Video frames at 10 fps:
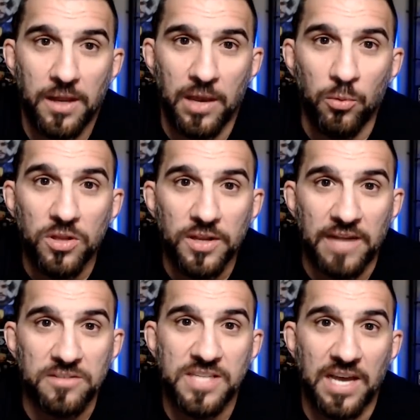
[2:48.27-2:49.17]
And we'll
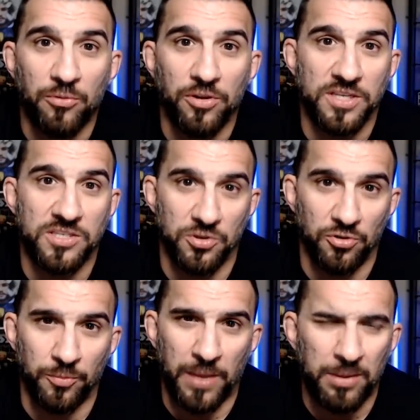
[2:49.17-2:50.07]
announce that really
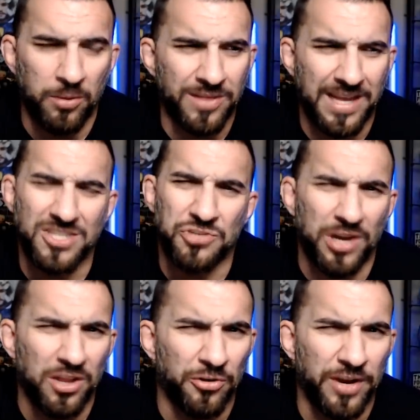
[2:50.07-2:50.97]
soon, maybe with like a
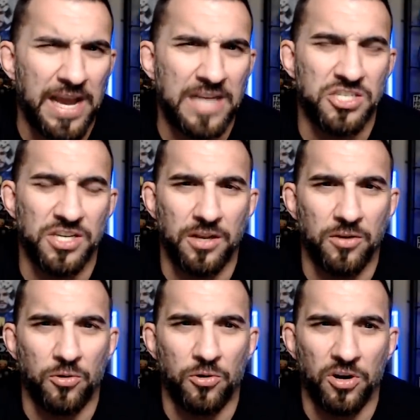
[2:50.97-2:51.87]
trailer reaction
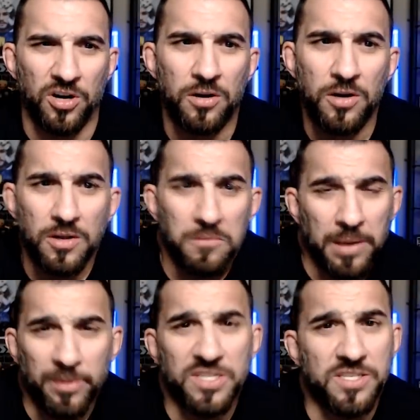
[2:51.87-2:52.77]
or
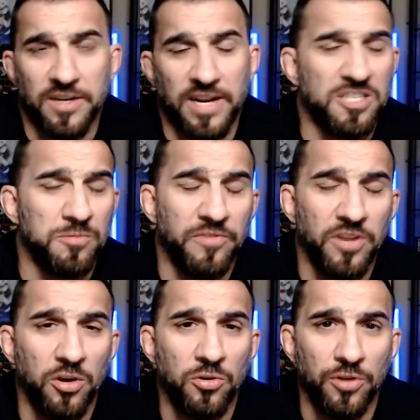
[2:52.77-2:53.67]
maybe just an announcement
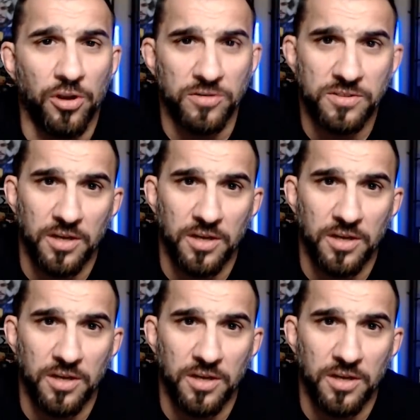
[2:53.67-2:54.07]
video, who knows.